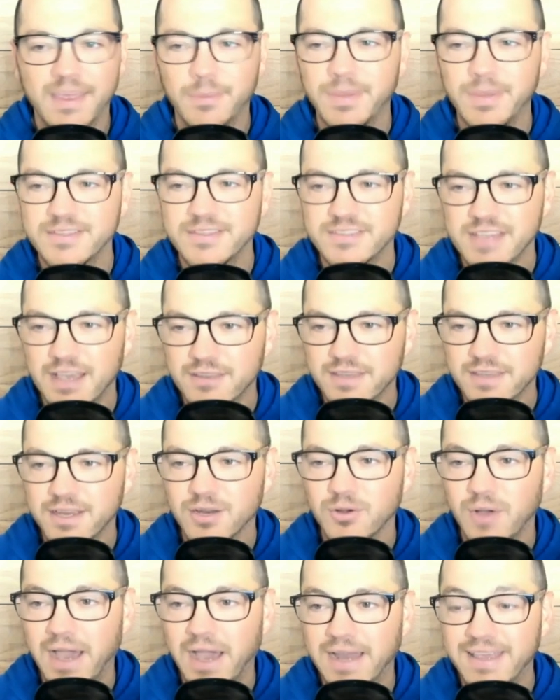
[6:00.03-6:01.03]
beat South
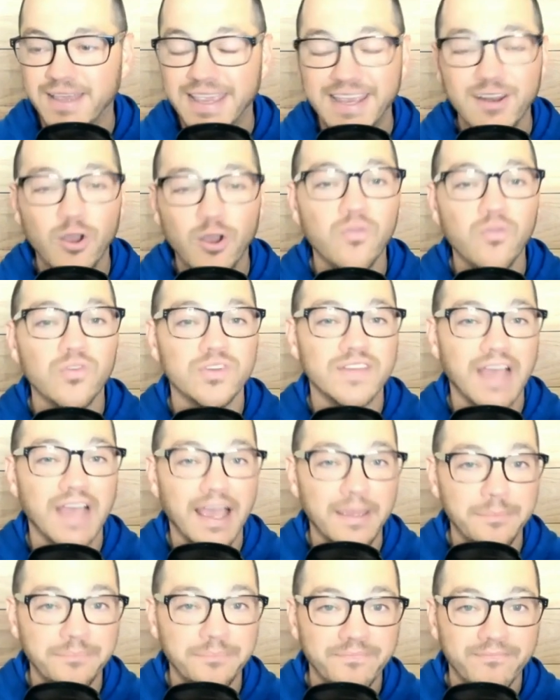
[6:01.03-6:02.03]
Carolina in
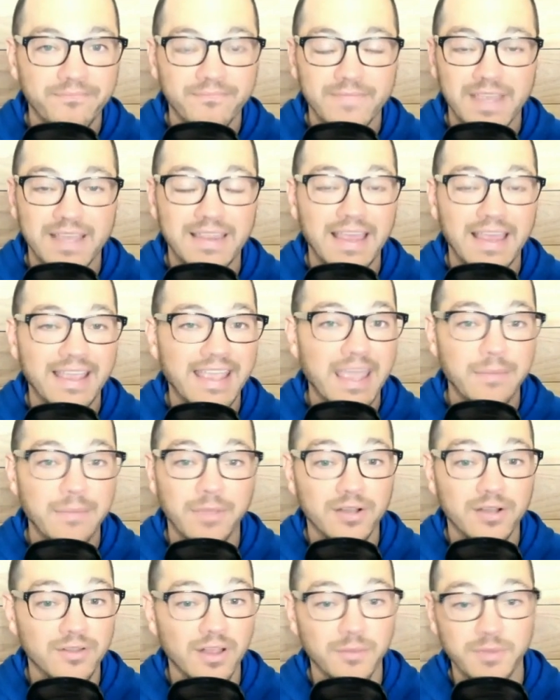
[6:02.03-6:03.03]
overtime in that game in
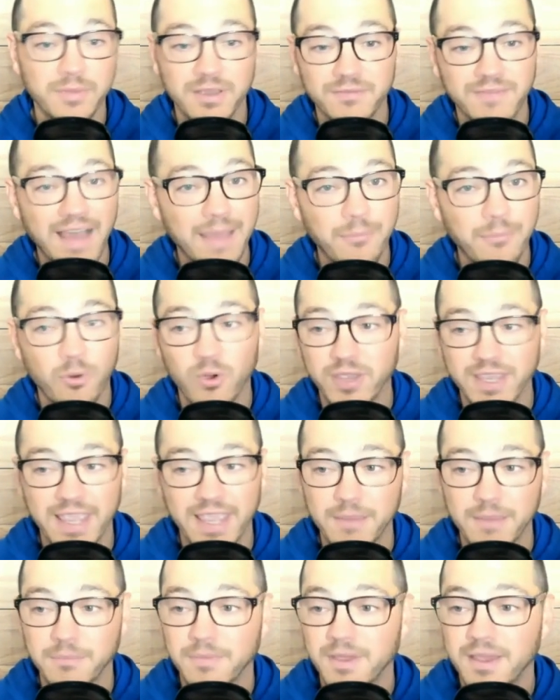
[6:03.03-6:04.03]
Columbia, 5-point
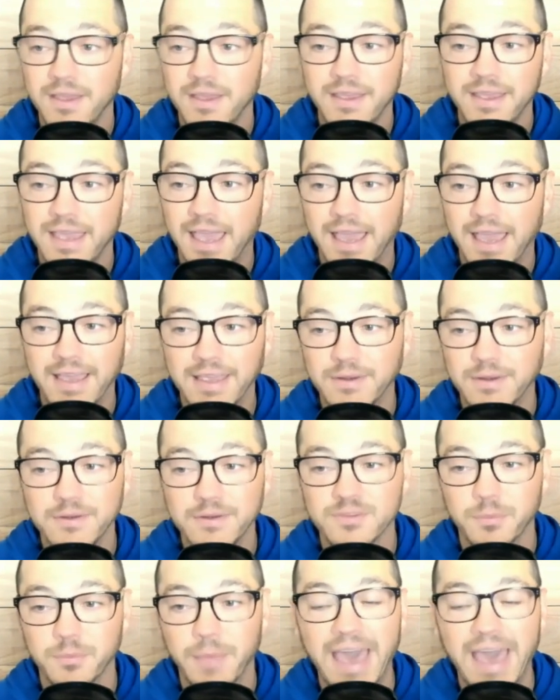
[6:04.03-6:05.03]
game. It
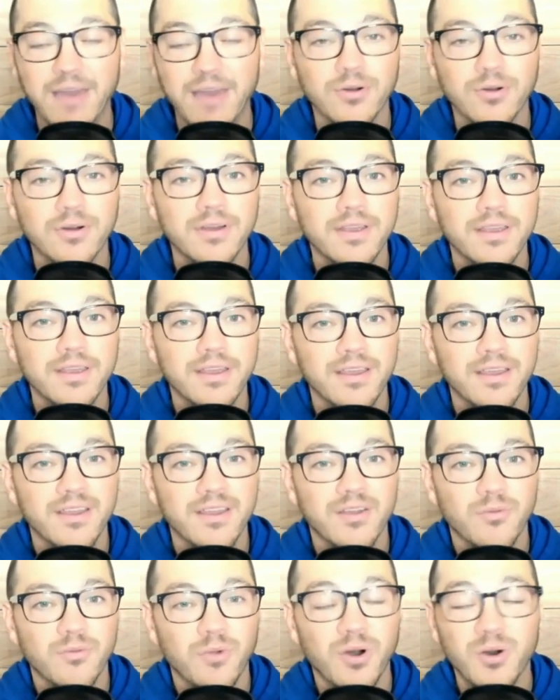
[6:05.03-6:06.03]
was a battle.
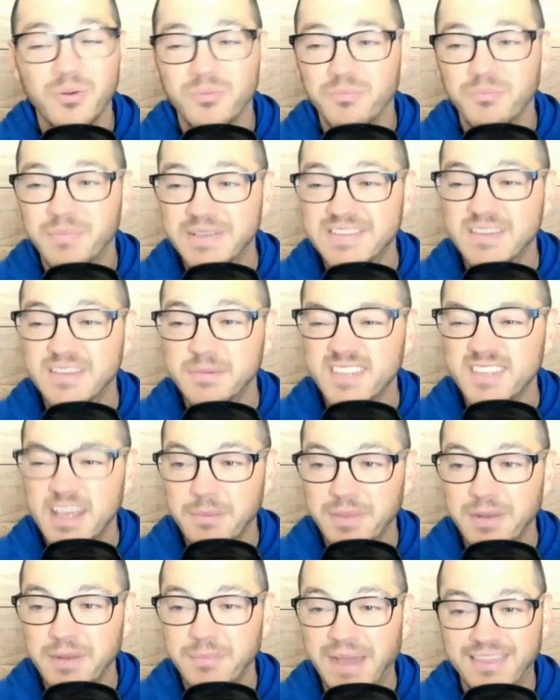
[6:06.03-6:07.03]
Well, Mississippi State
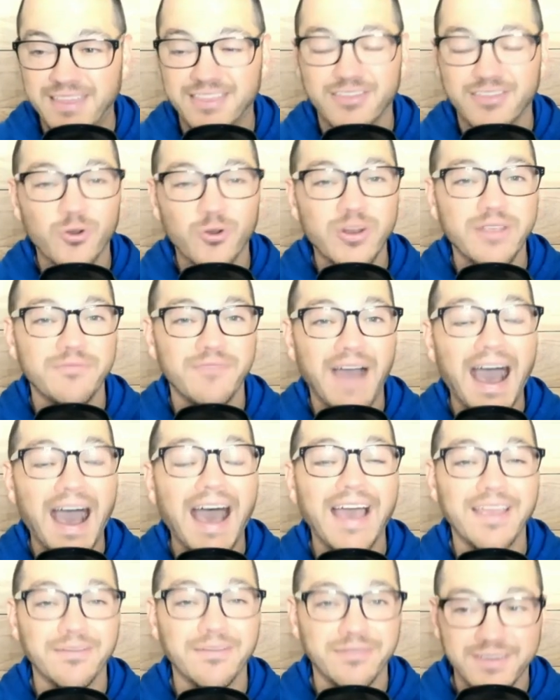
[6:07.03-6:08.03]
beat them by
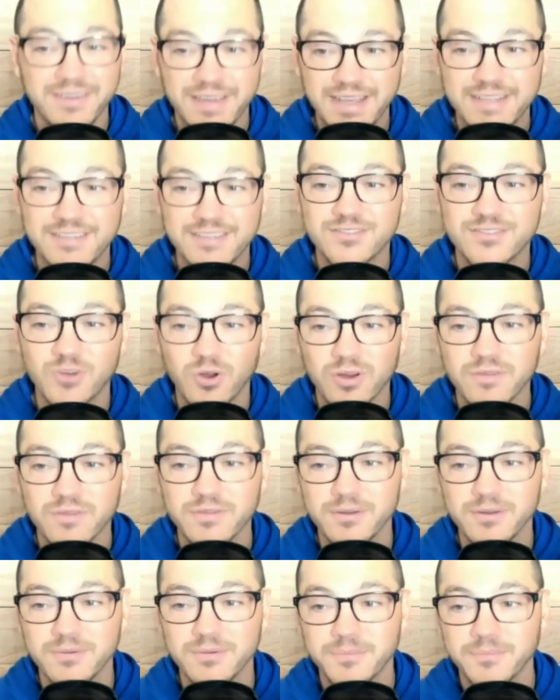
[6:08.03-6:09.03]
35 in
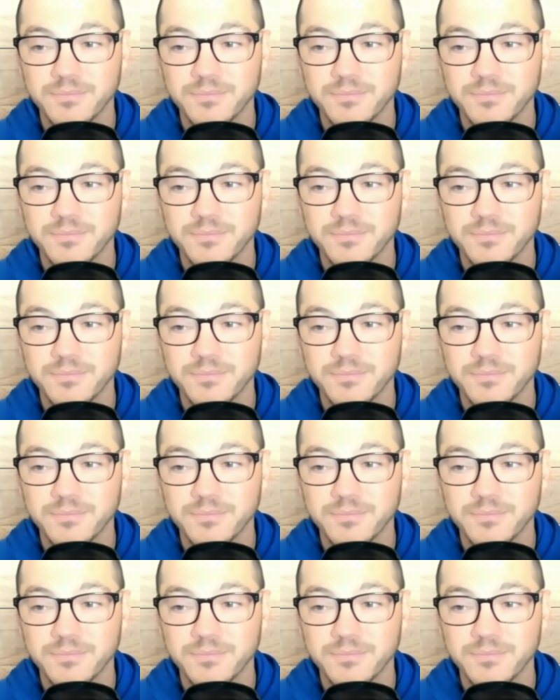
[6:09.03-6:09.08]
Starkville,